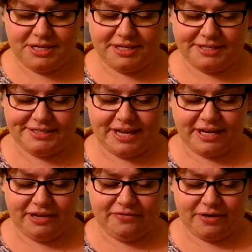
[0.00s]
The
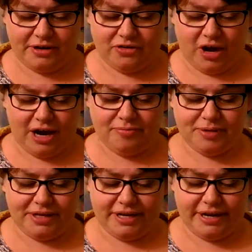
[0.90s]
second faux, I've
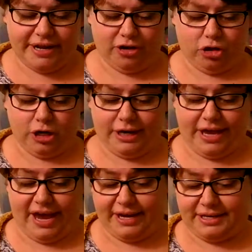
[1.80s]
been knitting a lot of
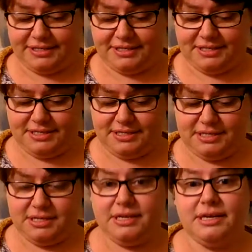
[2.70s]
hats.
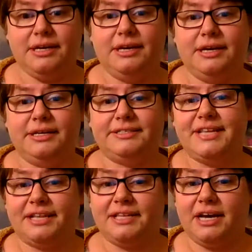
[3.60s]
It's
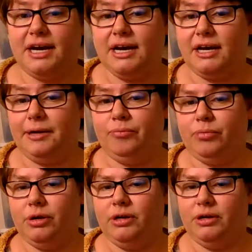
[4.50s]
that
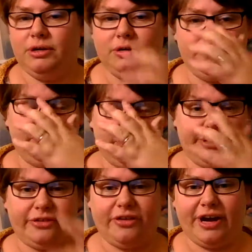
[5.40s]
time for
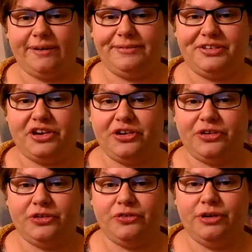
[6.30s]
the craft
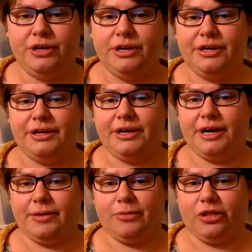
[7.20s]
show to
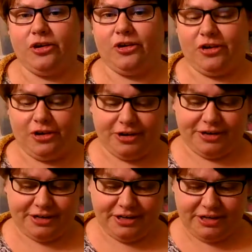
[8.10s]
come along.